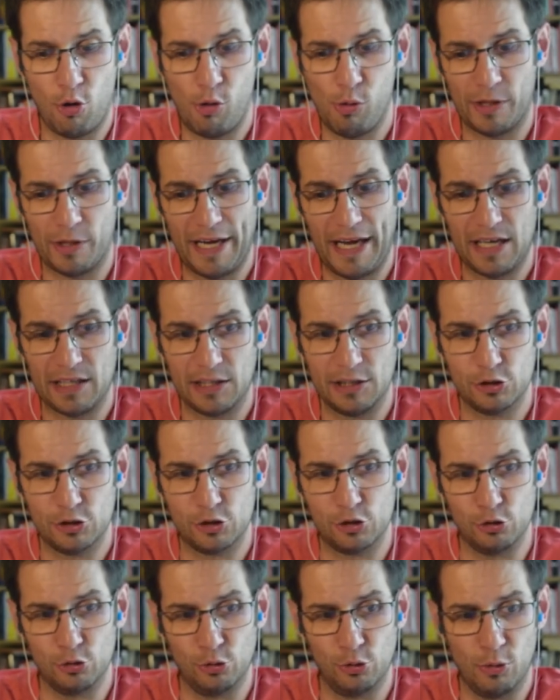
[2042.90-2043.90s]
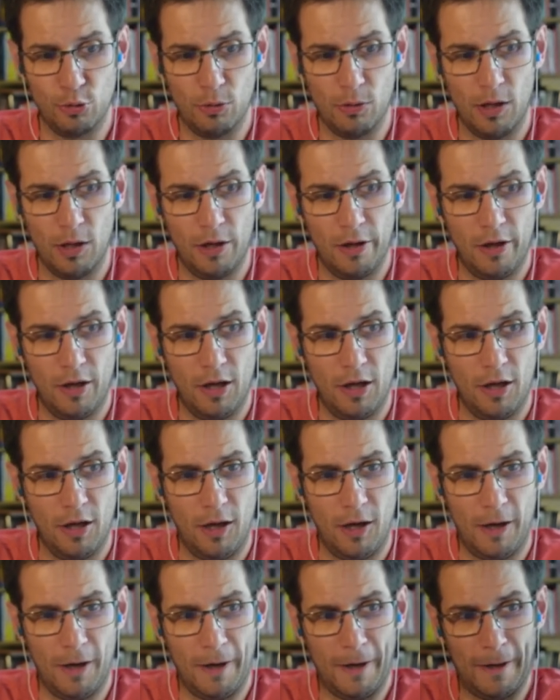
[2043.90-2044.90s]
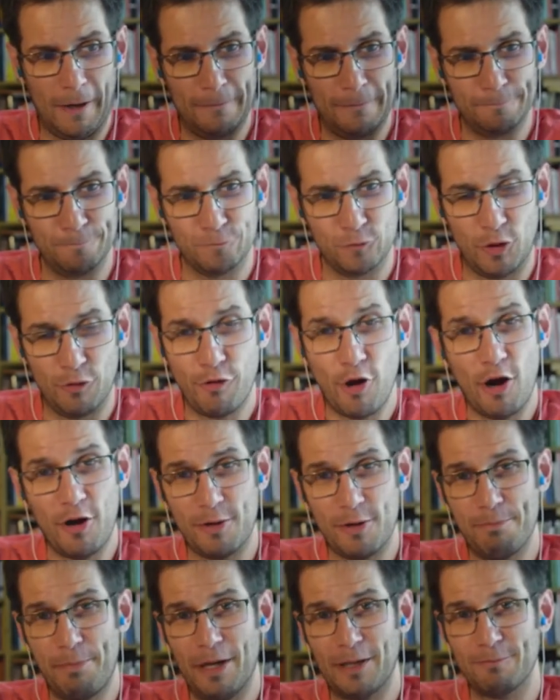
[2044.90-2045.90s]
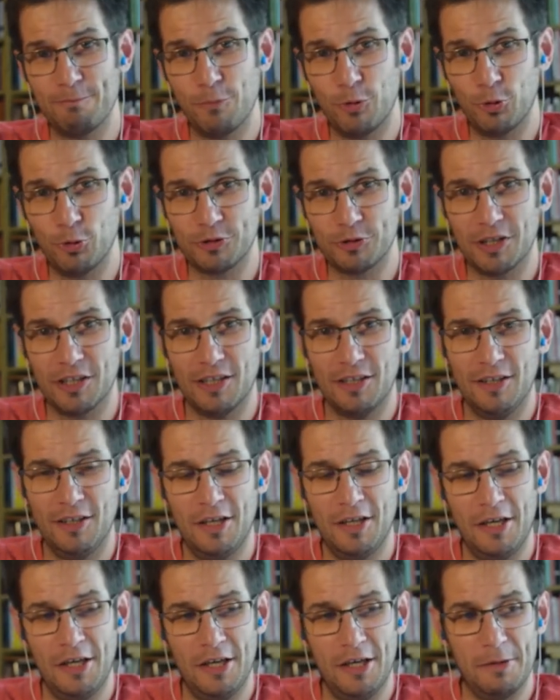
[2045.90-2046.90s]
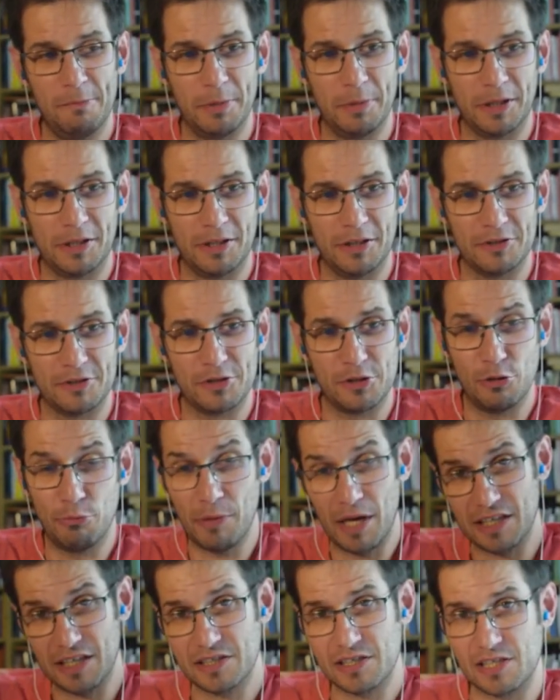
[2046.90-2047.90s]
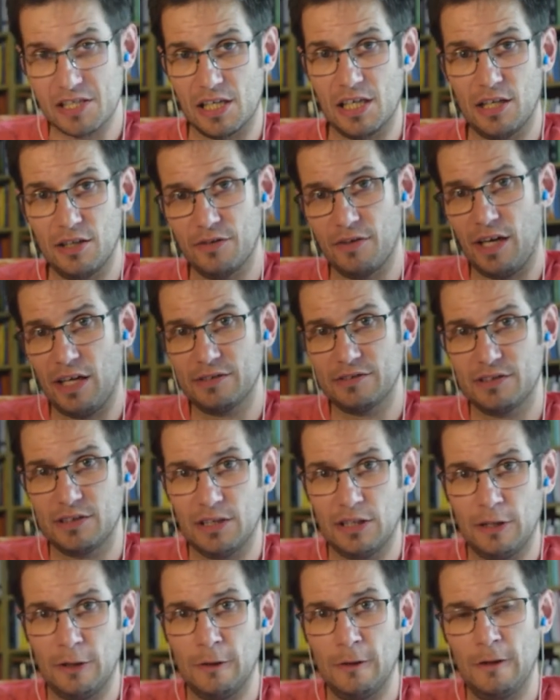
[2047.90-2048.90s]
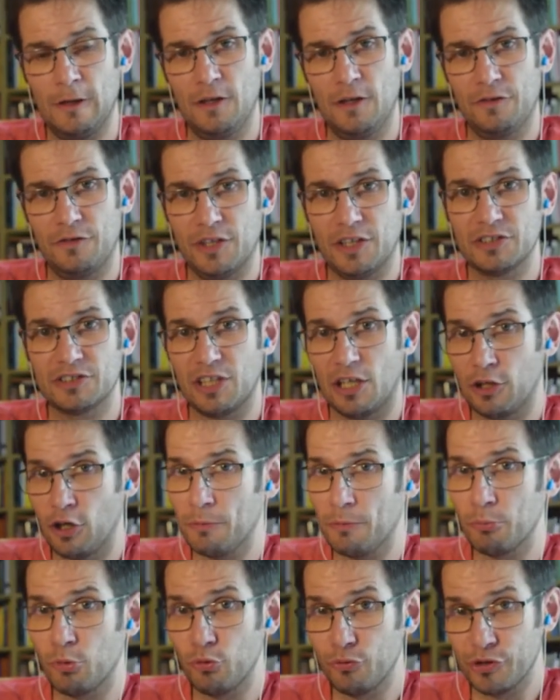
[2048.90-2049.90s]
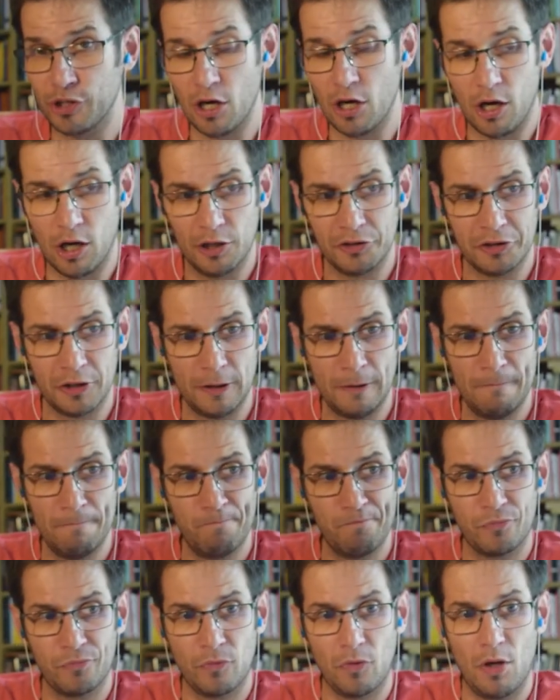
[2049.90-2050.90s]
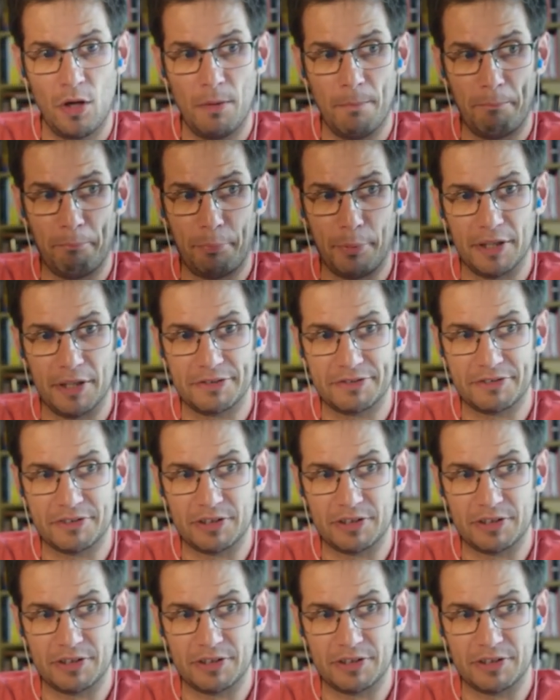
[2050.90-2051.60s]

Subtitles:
get into a very bad mood because you may see that things are not moving on. But